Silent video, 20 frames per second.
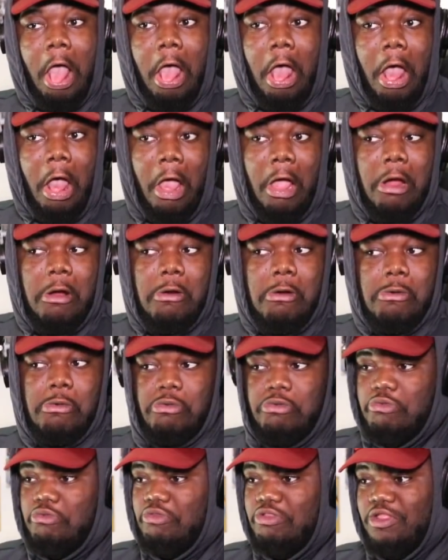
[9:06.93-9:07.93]
Oh,
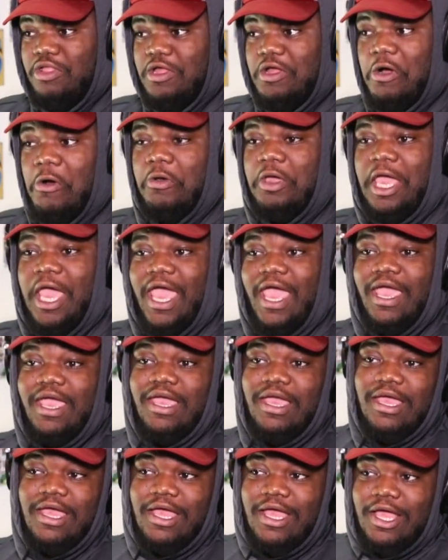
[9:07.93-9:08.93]
okay.
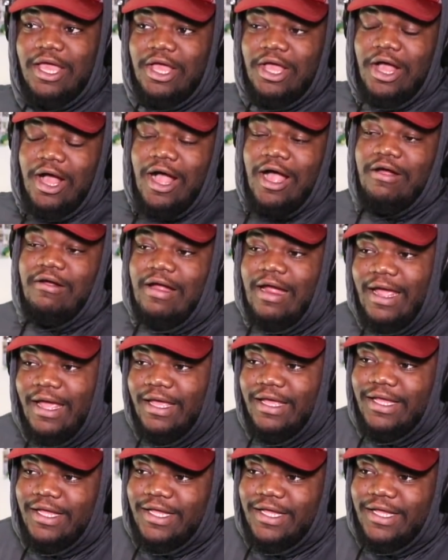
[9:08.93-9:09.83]
All right.